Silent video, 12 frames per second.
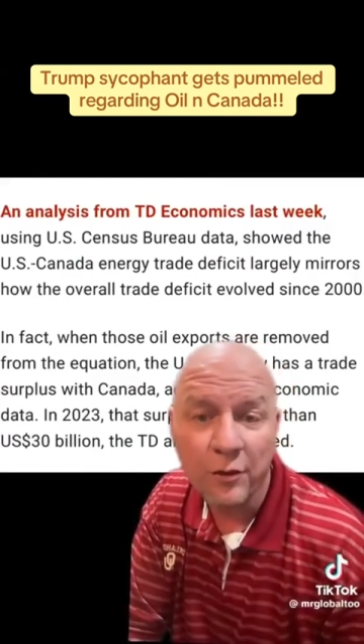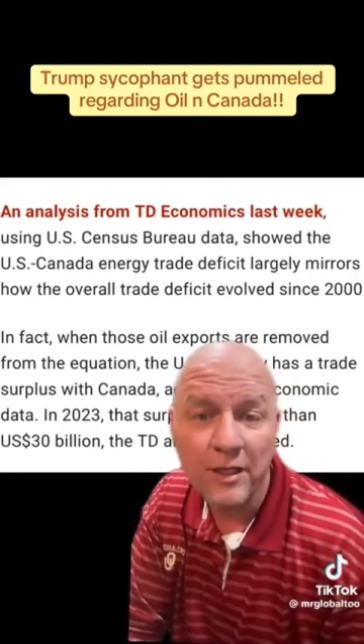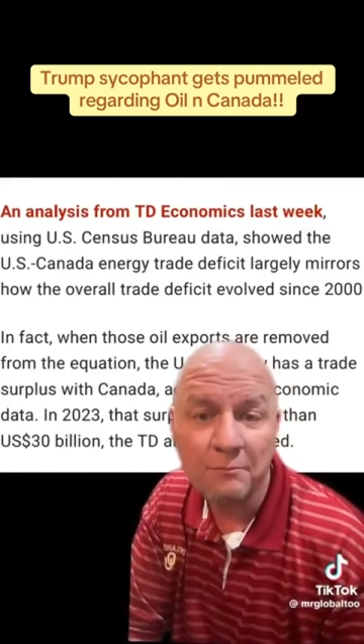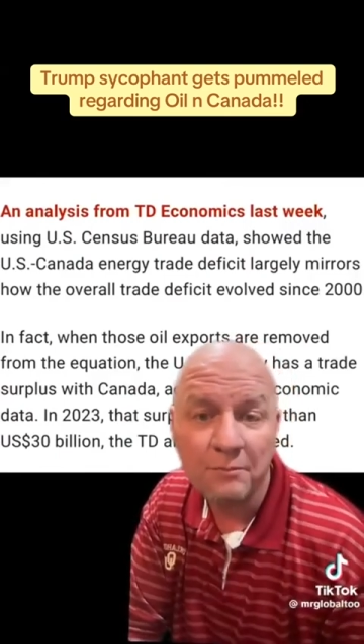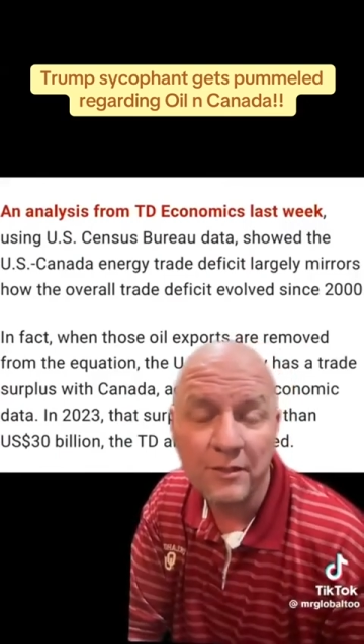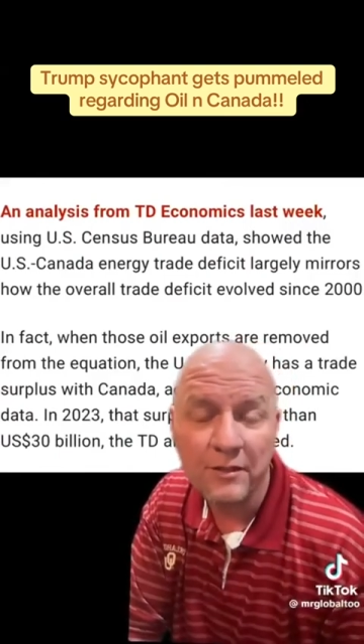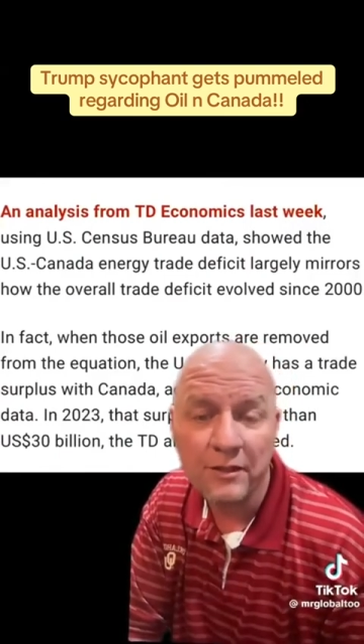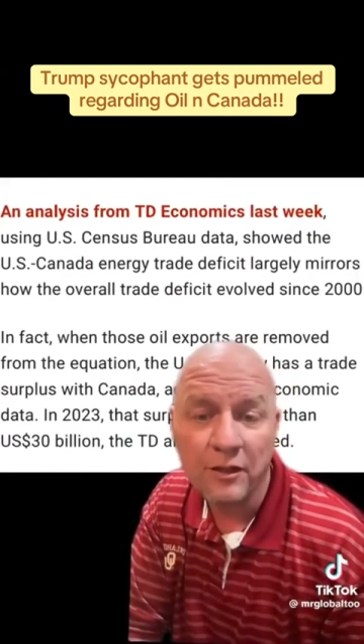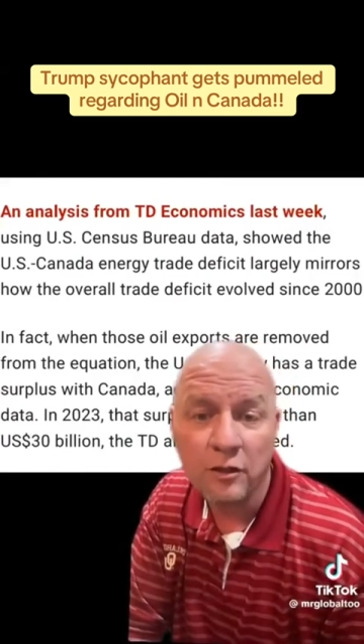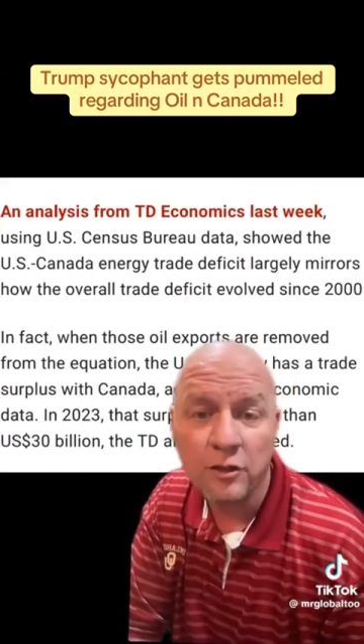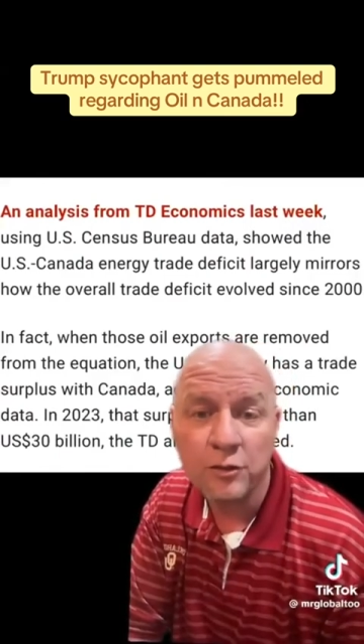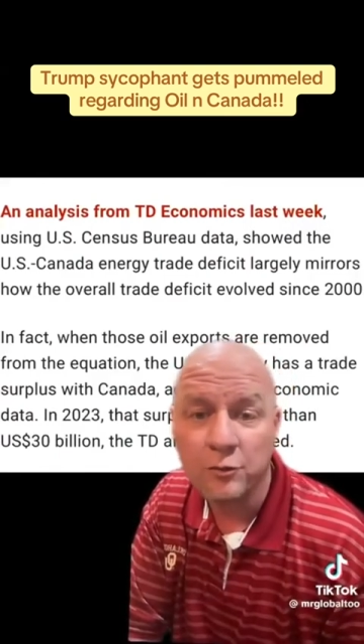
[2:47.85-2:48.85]
billion
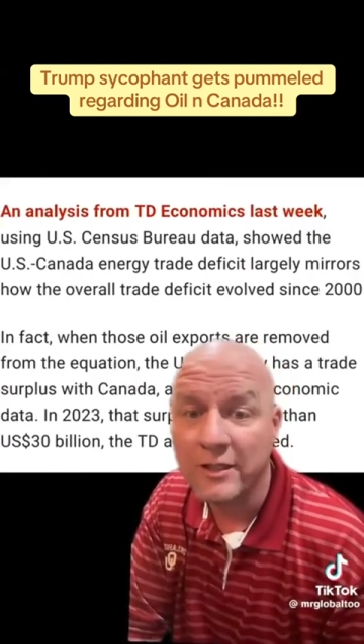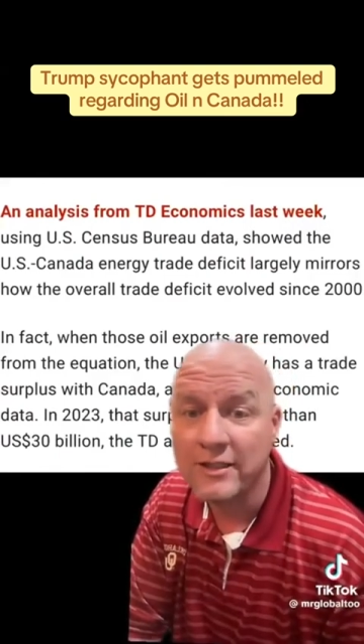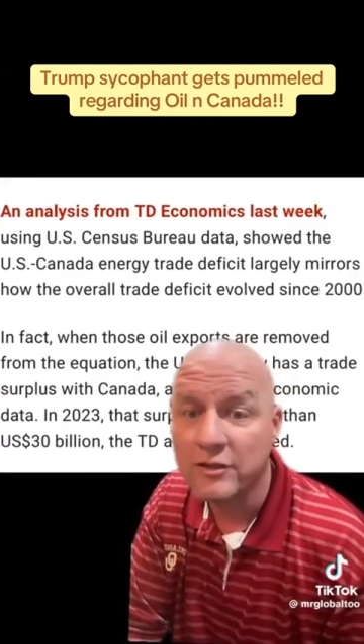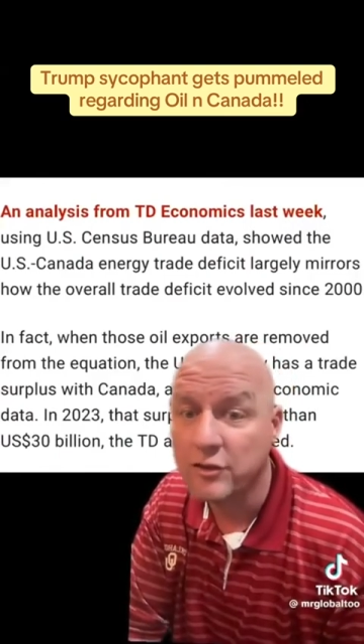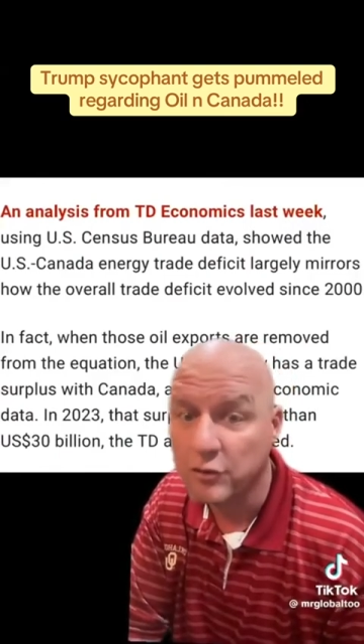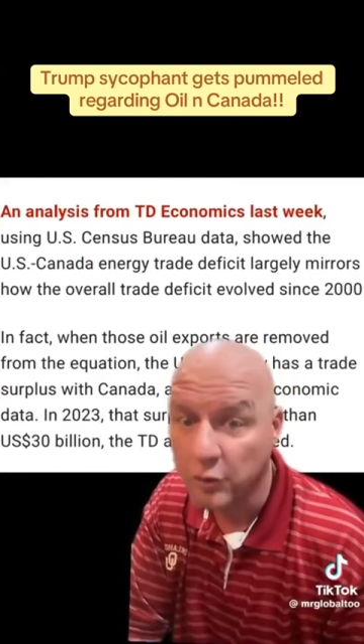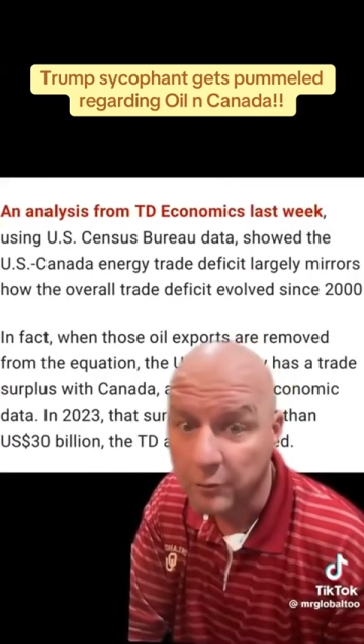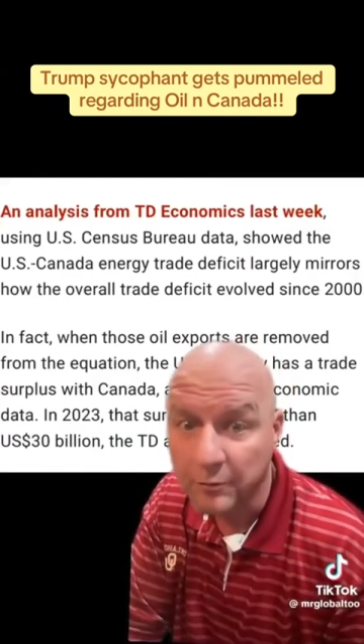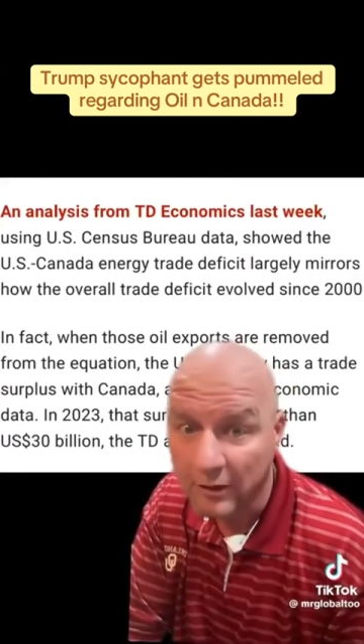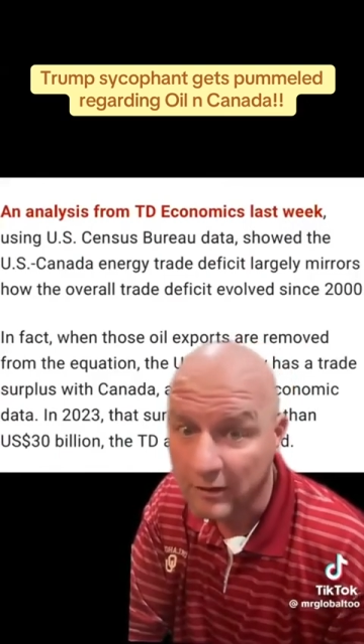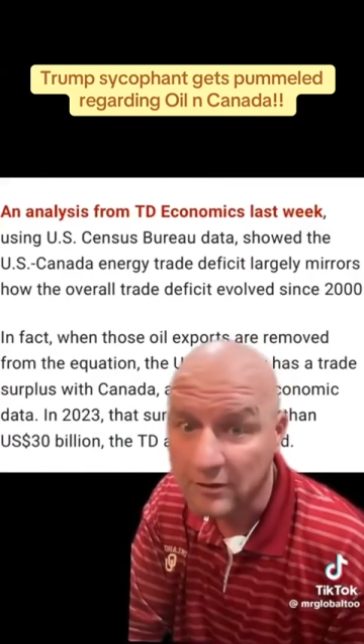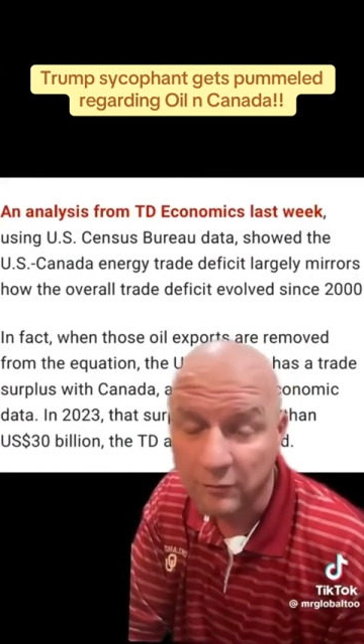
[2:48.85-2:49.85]
trade
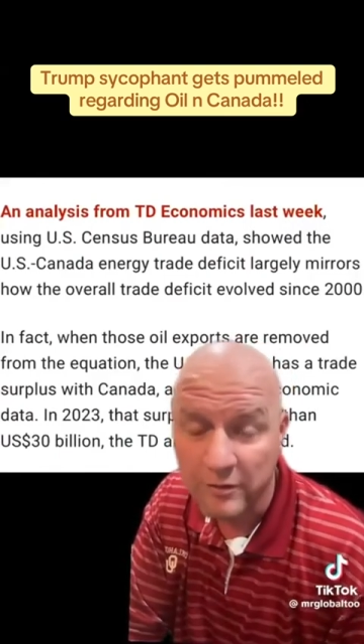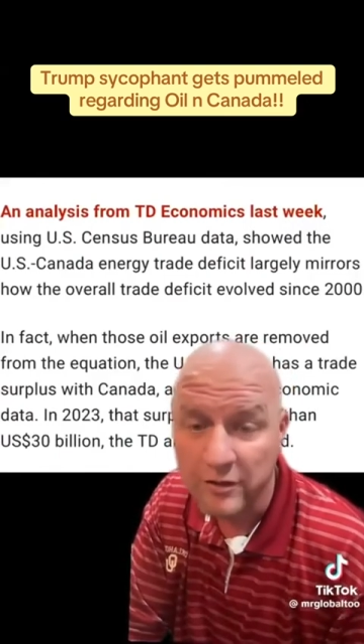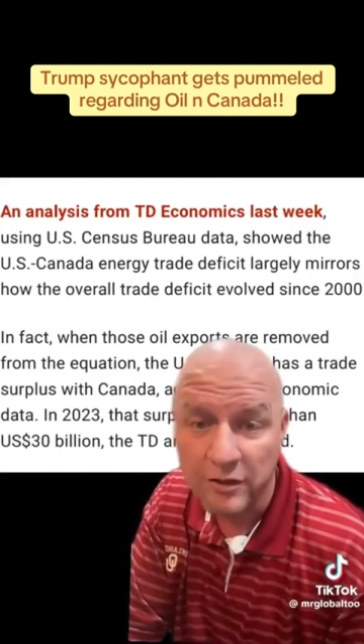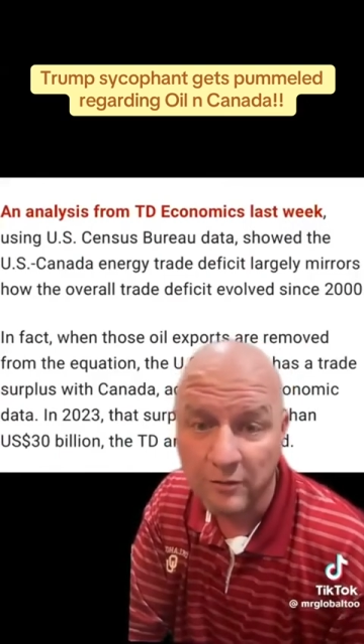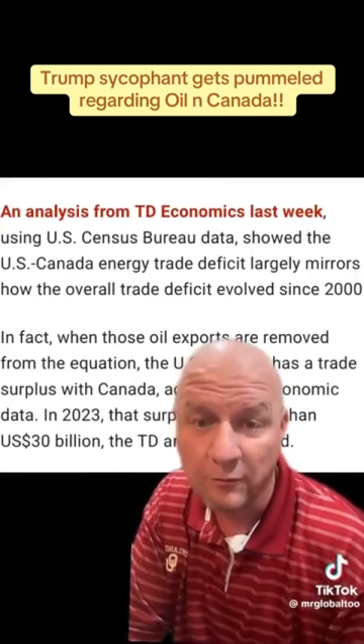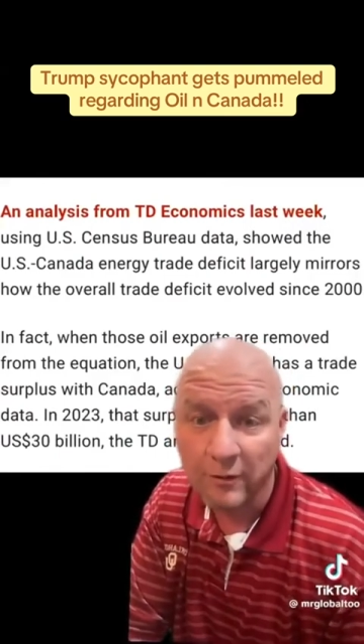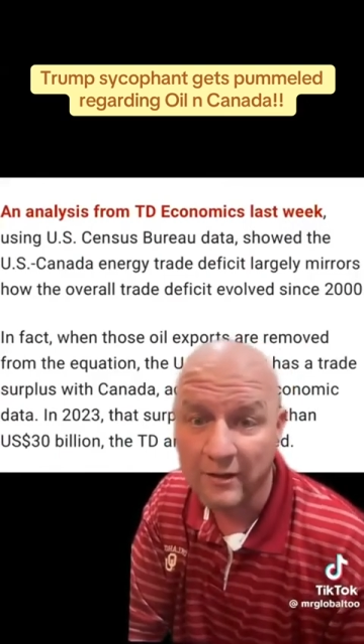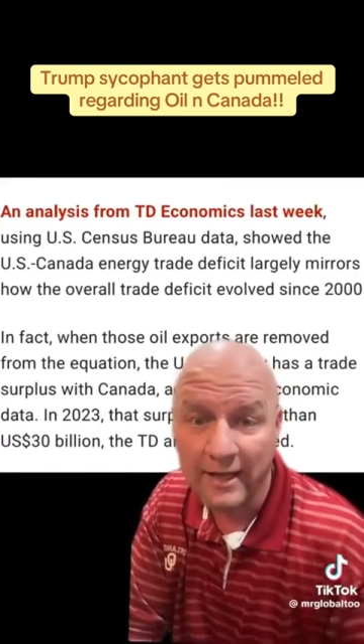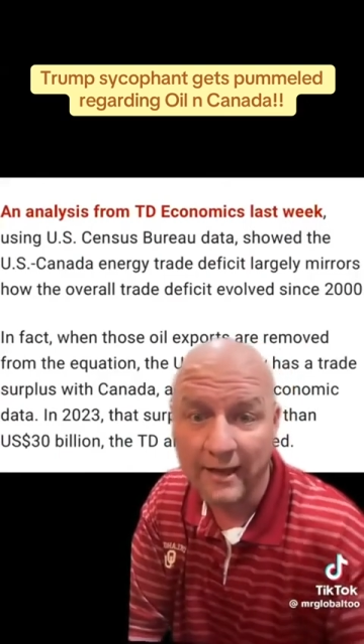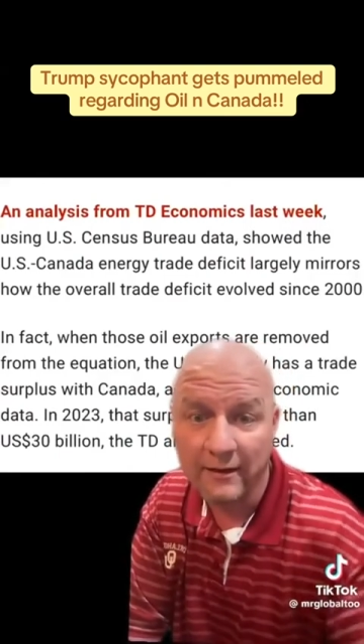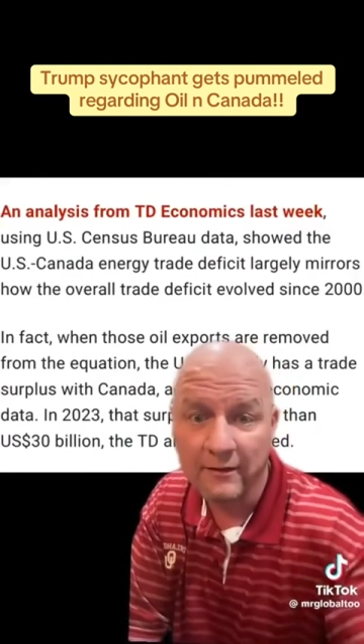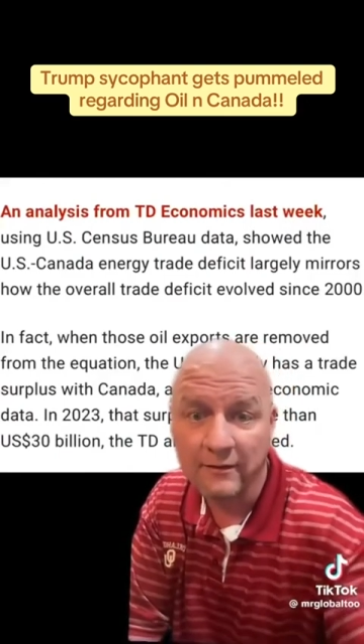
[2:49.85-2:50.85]
surplus with Canada.